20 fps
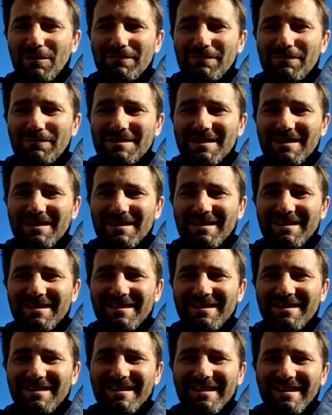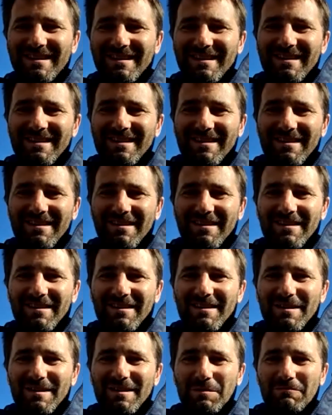obviously, and
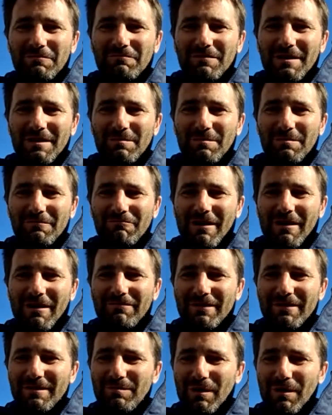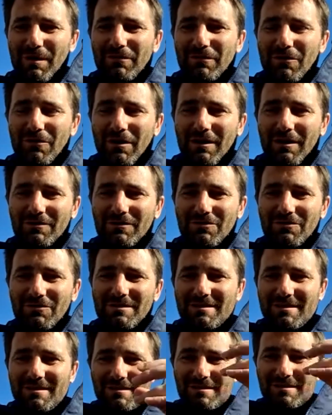him and Ravi both got
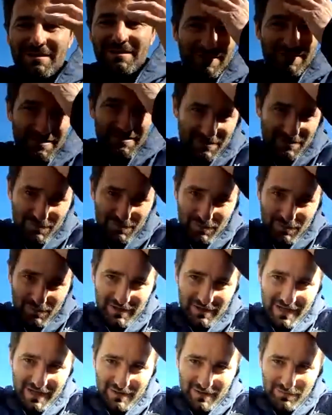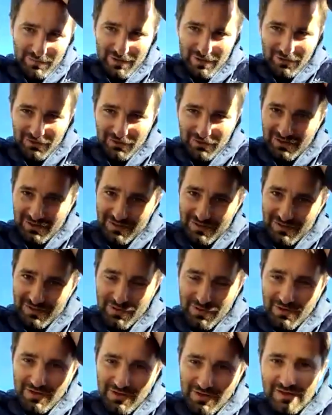hundreds and sort of put the game beyond us.
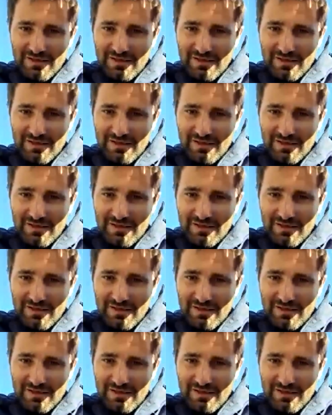But